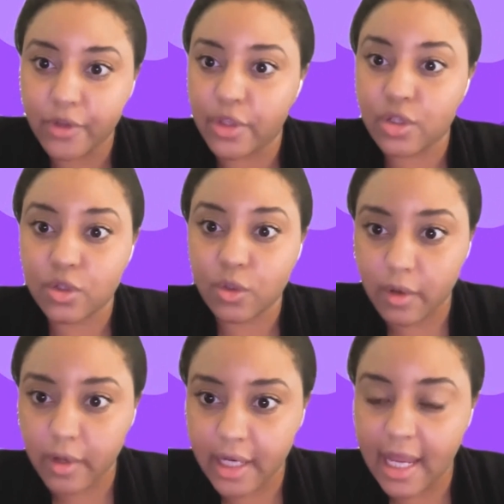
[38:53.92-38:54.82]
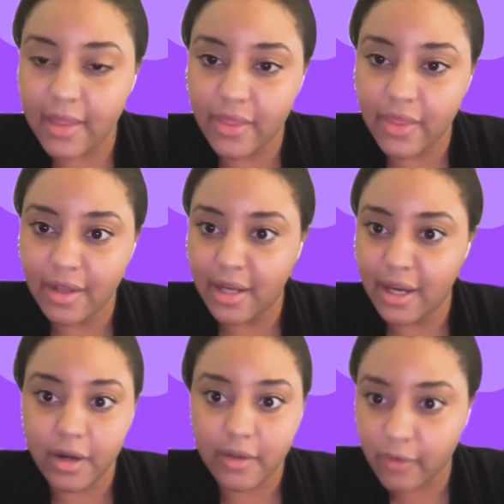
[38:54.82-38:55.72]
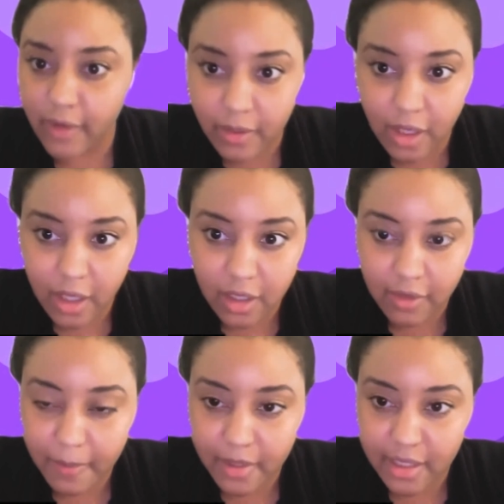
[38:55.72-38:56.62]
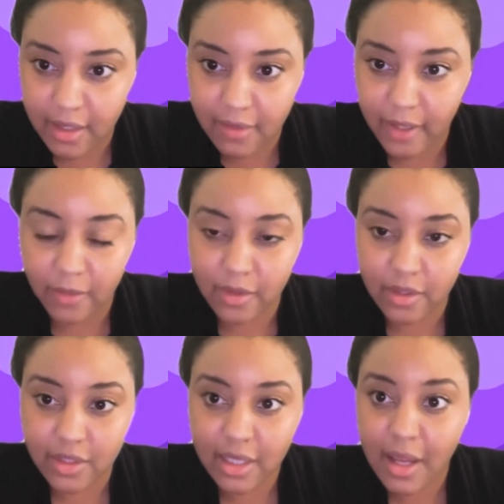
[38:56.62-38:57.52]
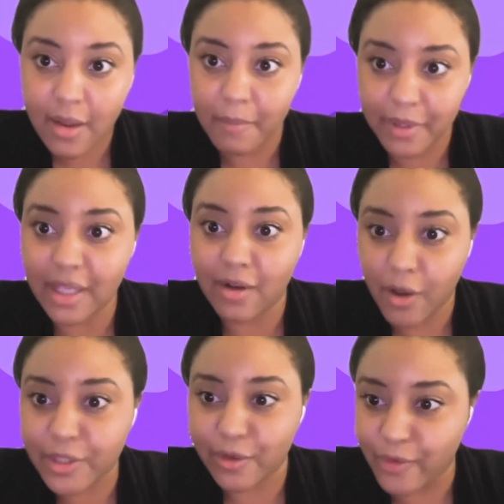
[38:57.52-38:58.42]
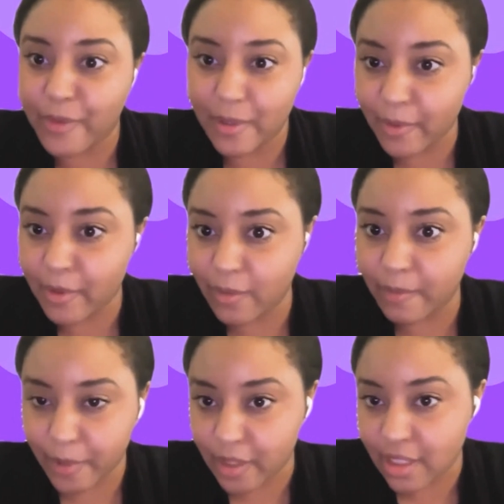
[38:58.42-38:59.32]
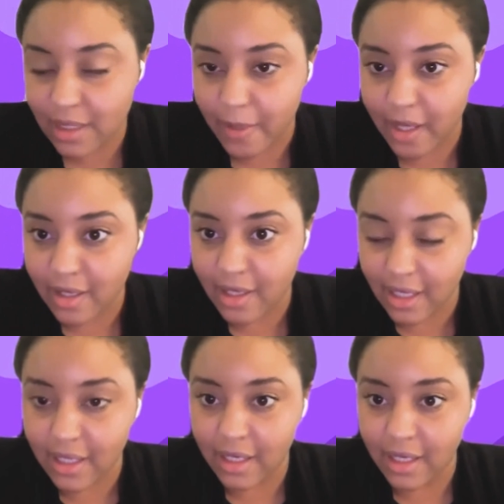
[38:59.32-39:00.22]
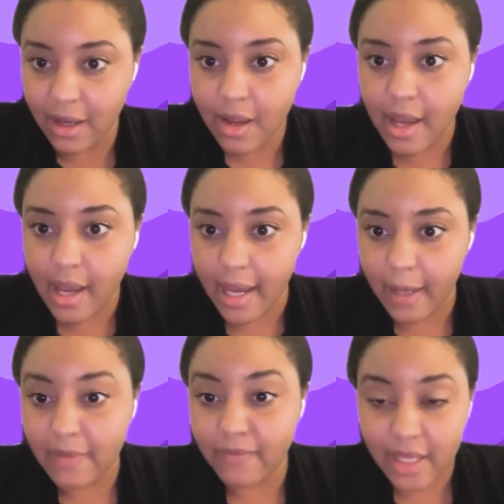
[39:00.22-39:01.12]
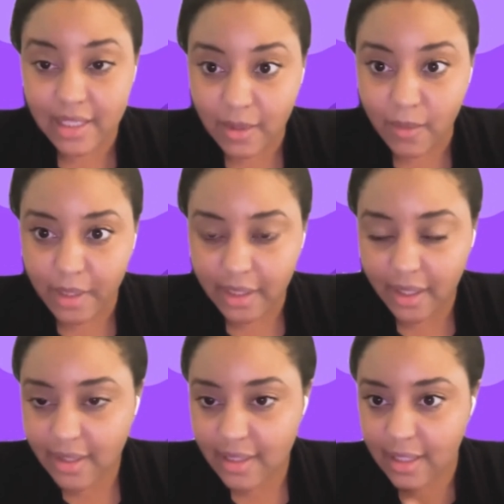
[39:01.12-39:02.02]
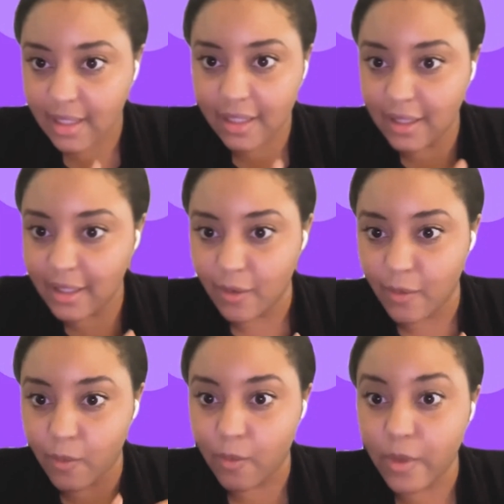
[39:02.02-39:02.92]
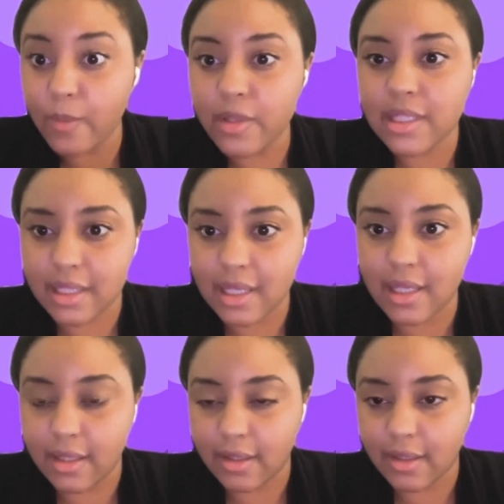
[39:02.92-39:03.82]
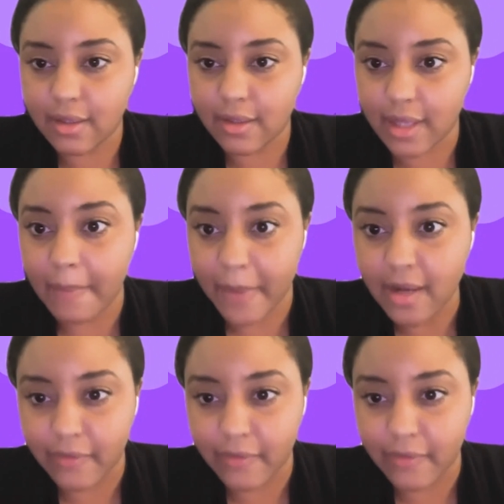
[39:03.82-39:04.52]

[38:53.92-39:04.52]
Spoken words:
for the story and the narrative around underrepresented founders, but then also for people who participated in investing with us. We will see that